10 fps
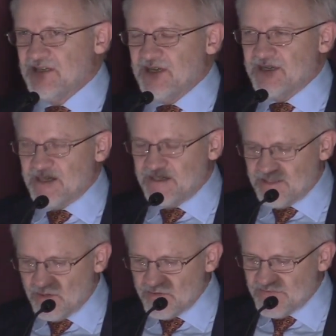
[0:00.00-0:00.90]
And the,
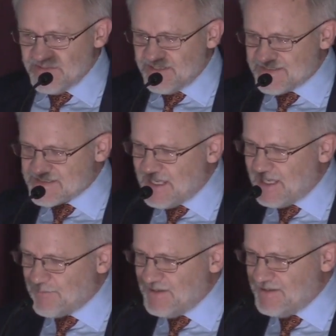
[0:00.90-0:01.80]
the other thing that's
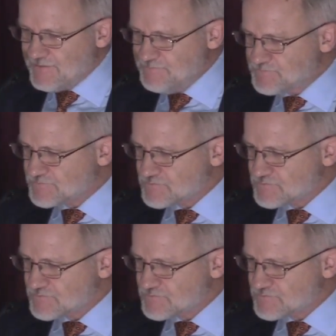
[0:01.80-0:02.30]
happening